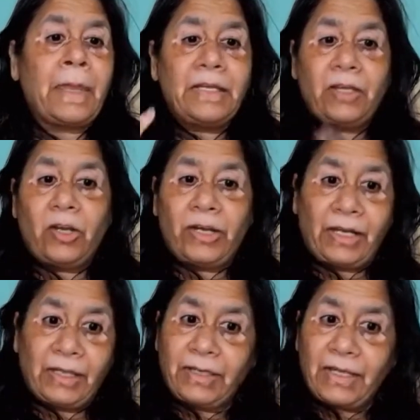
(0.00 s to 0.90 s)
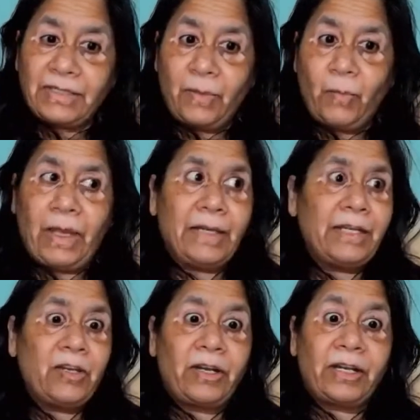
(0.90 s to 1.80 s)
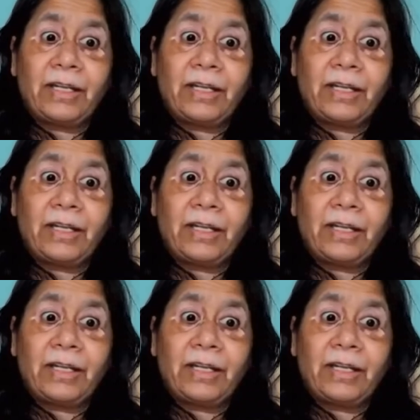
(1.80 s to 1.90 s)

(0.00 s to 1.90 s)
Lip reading: did not recognize them well, did not